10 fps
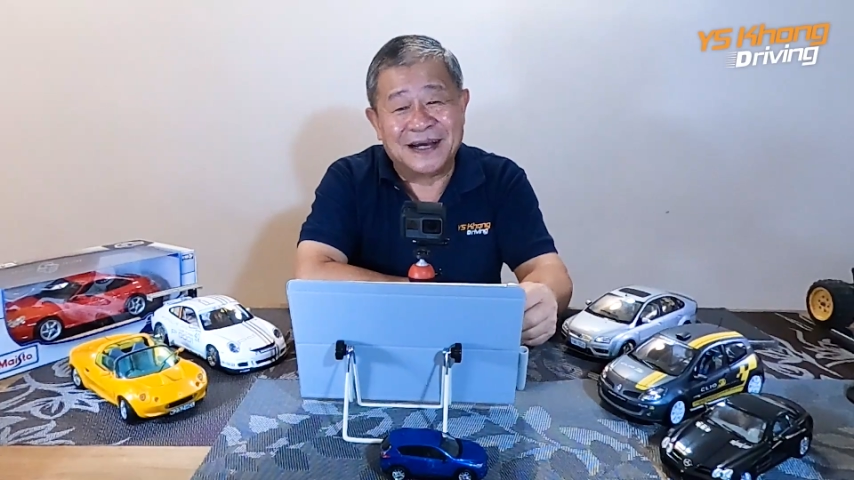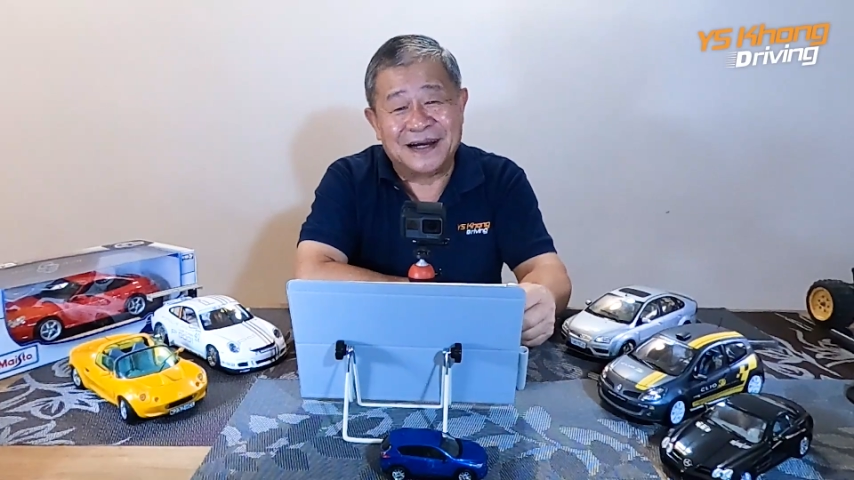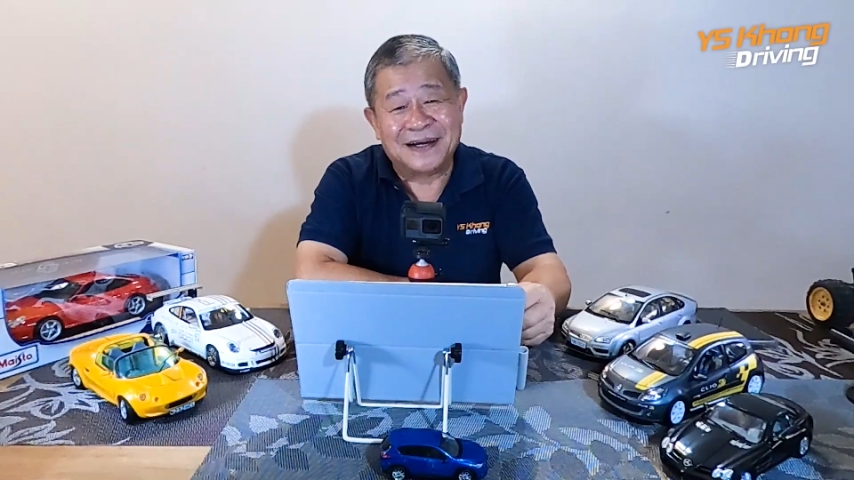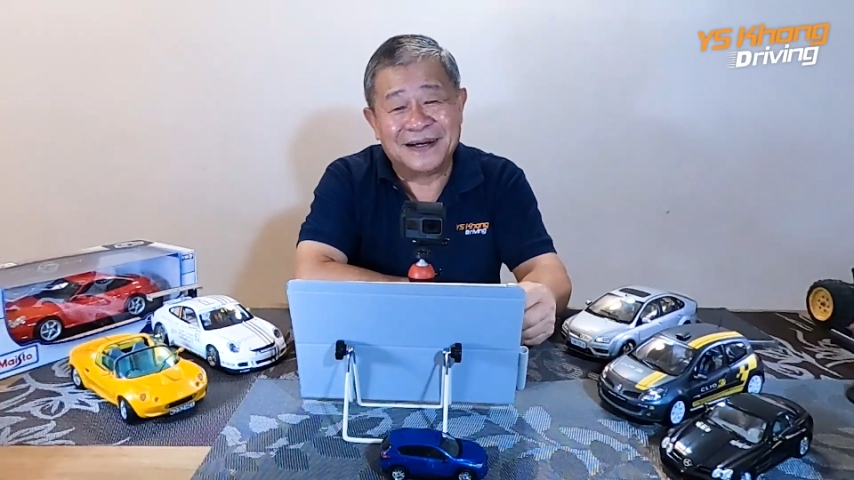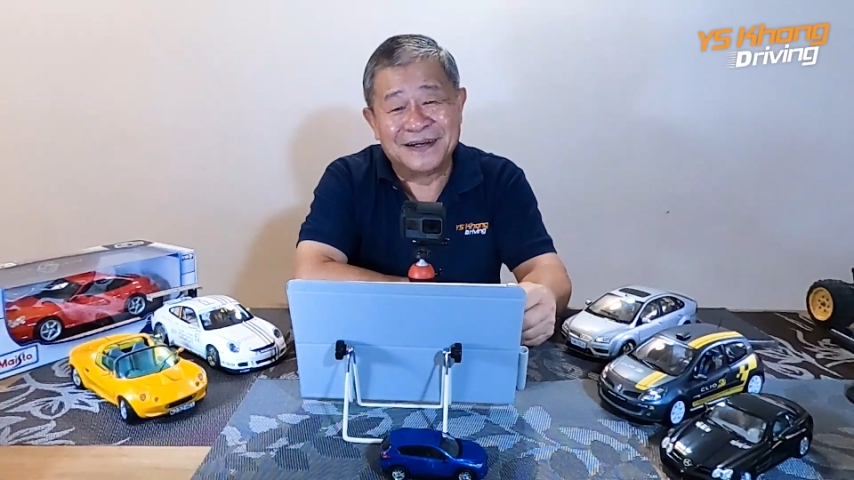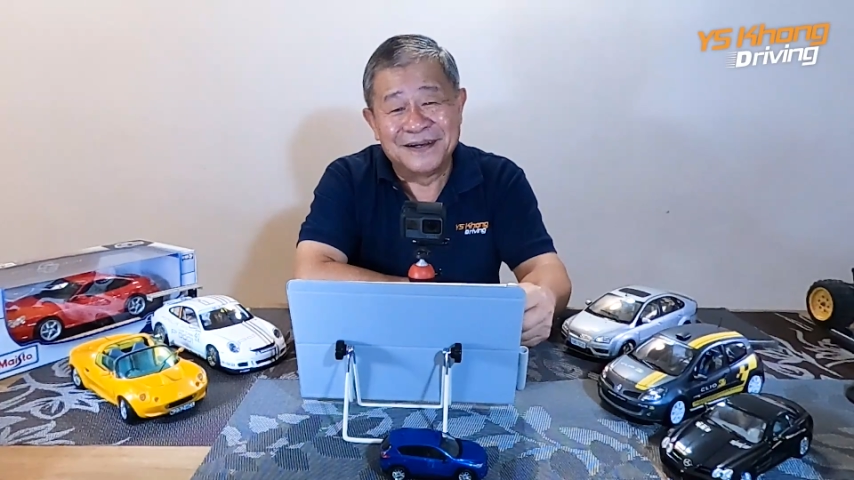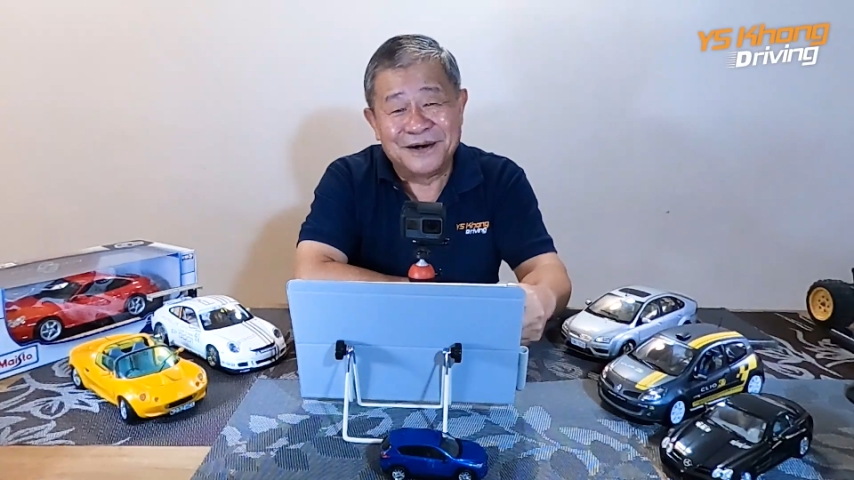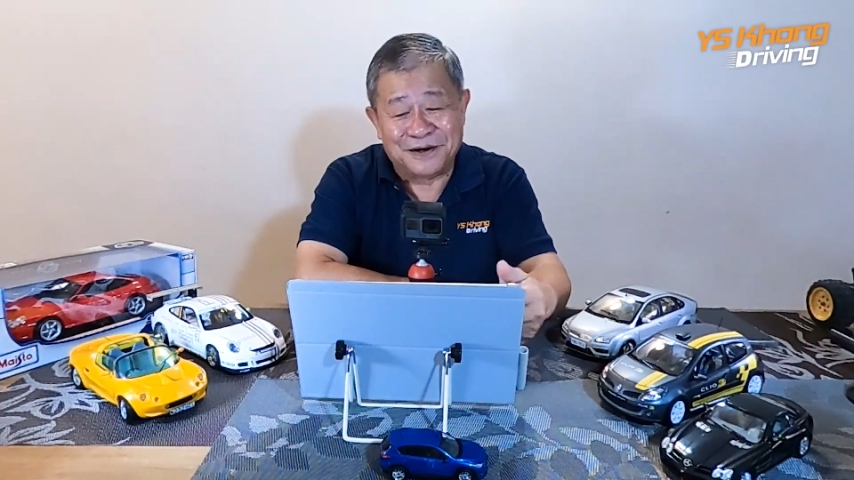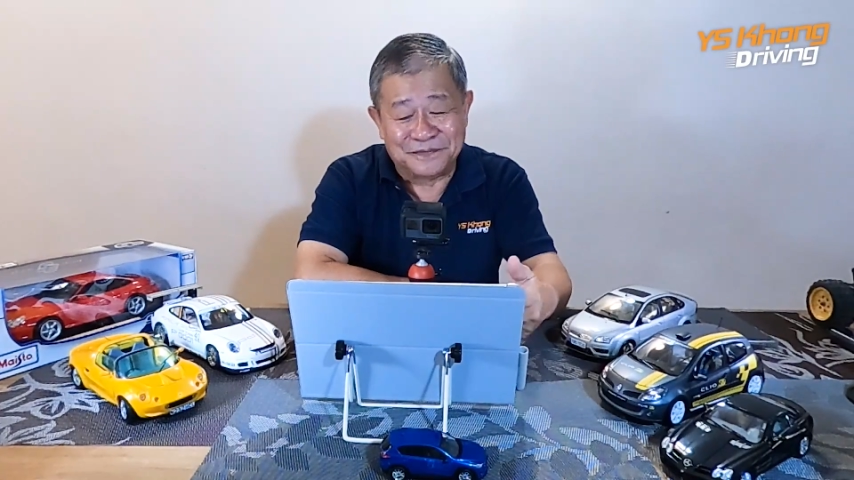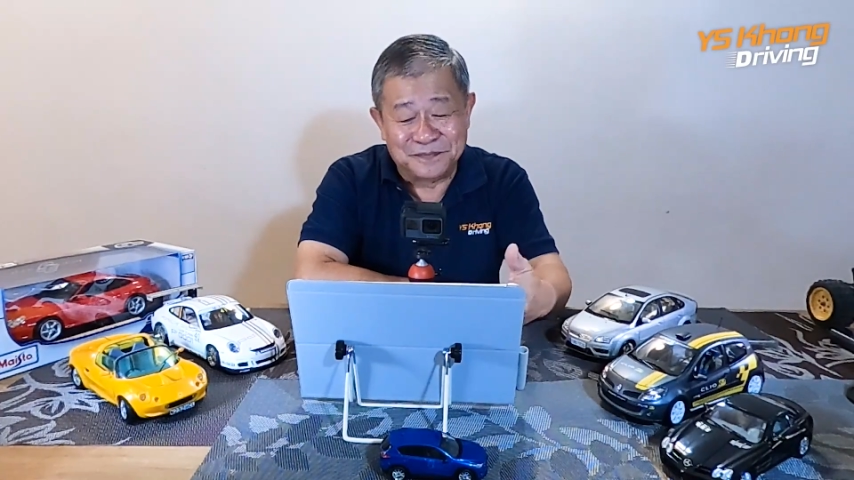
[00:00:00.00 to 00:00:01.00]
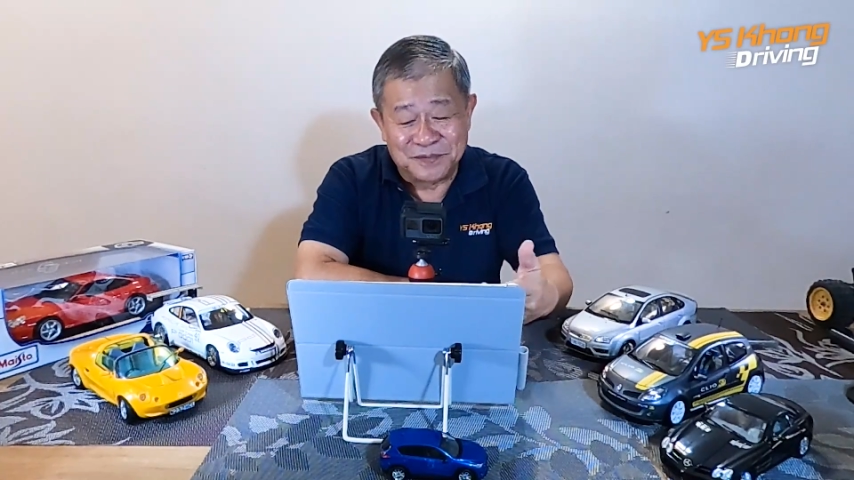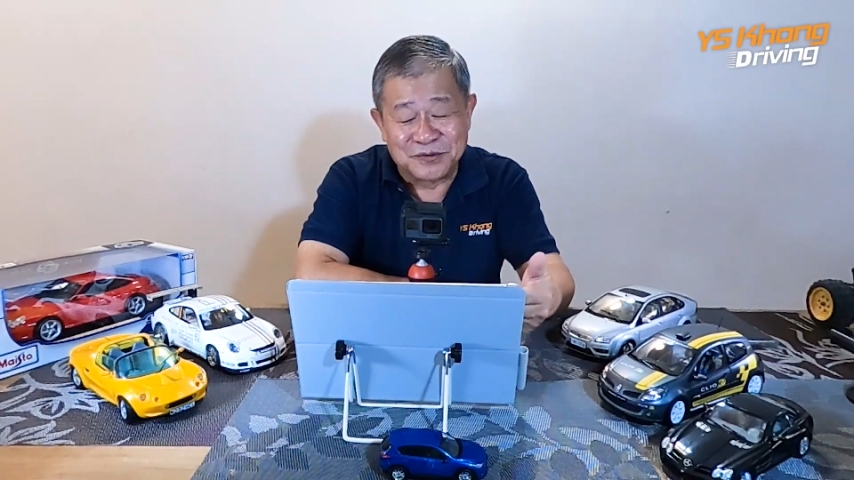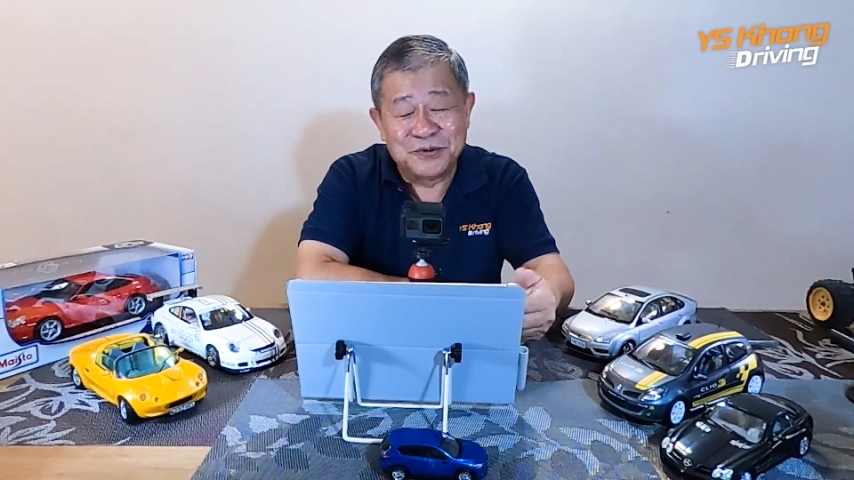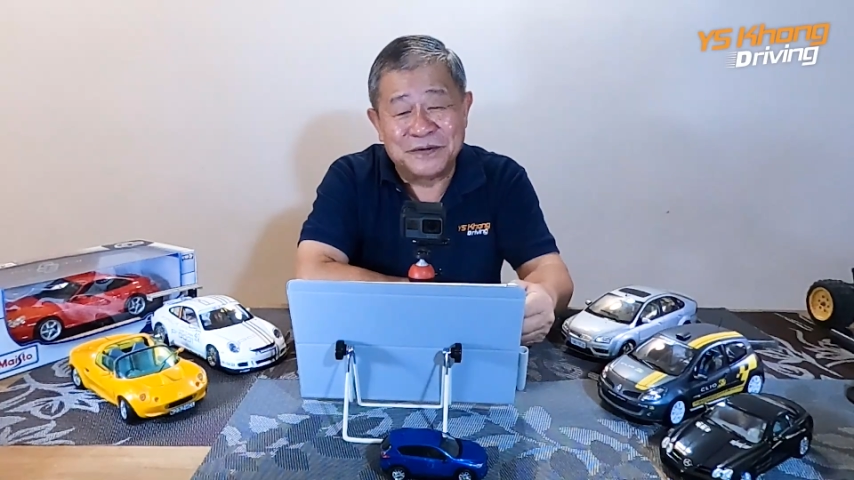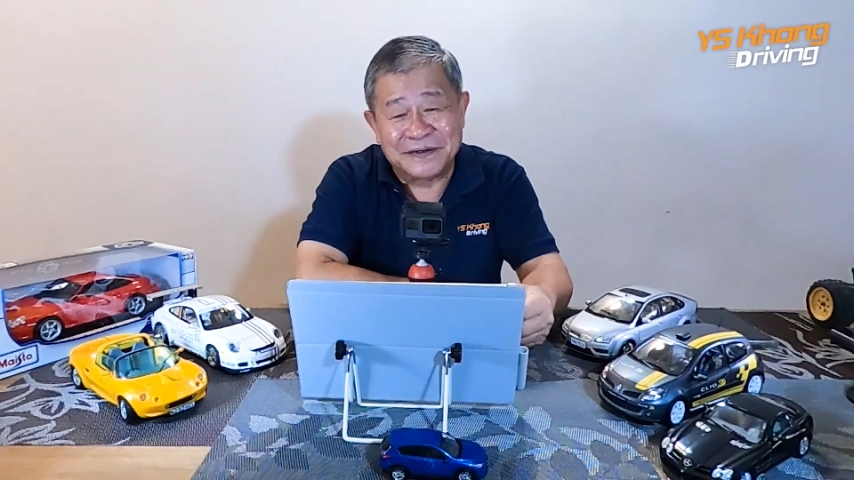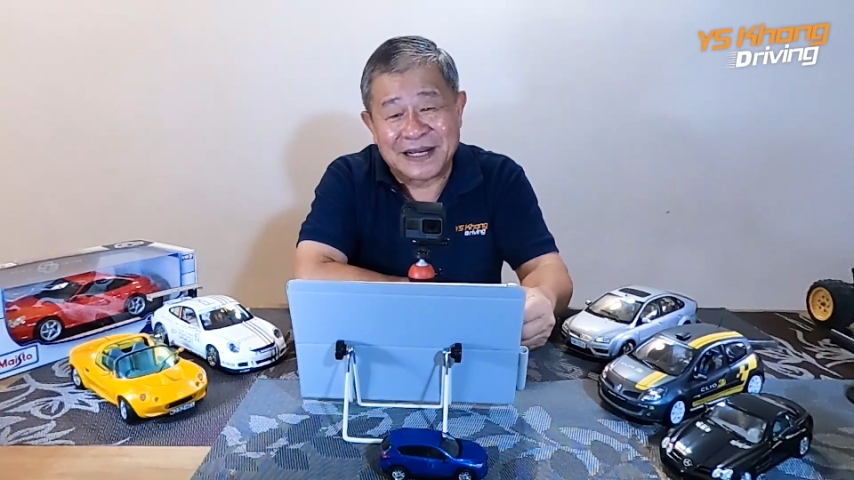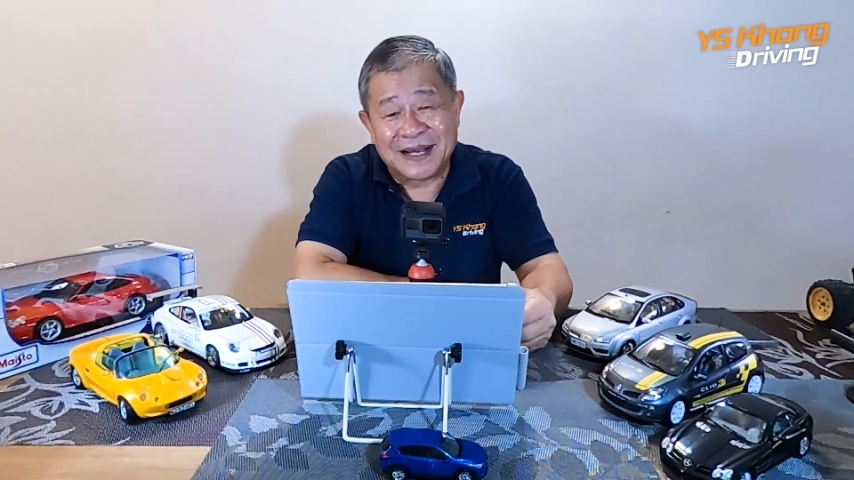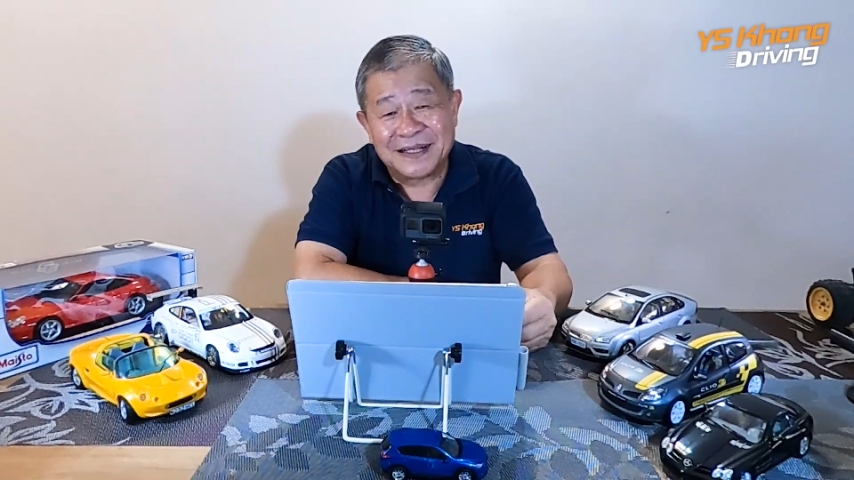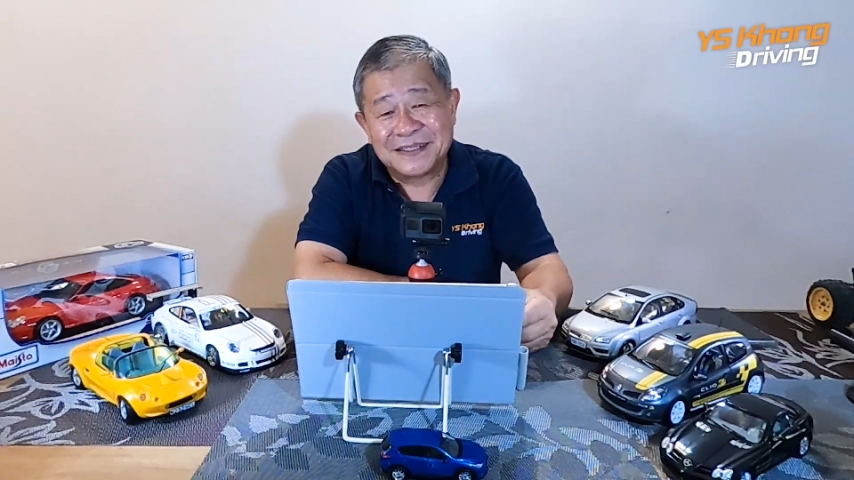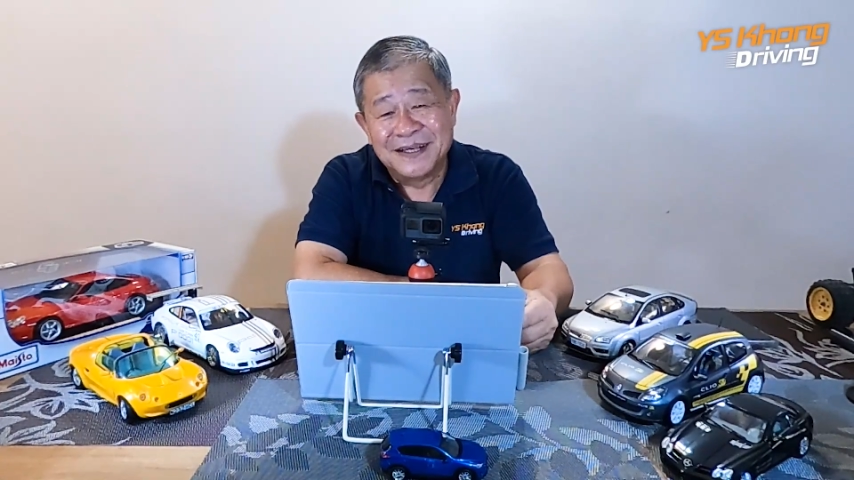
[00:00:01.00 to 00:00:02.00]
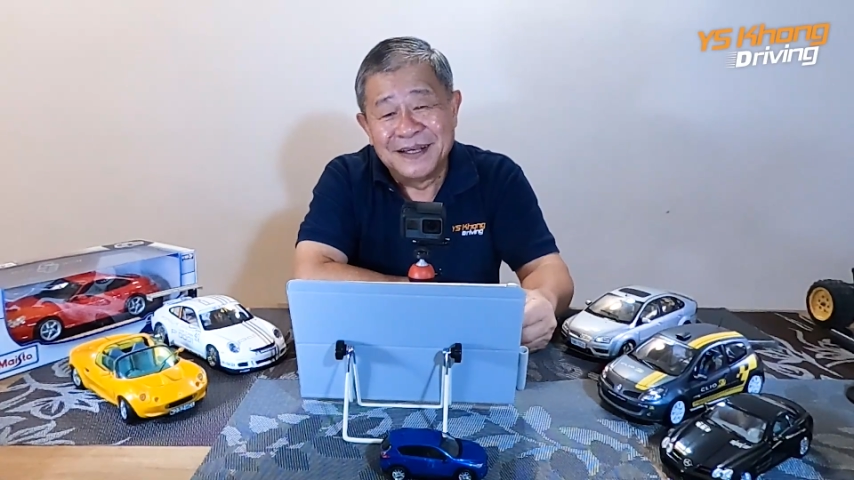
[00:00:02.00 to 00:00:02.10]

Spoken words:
of two of the cars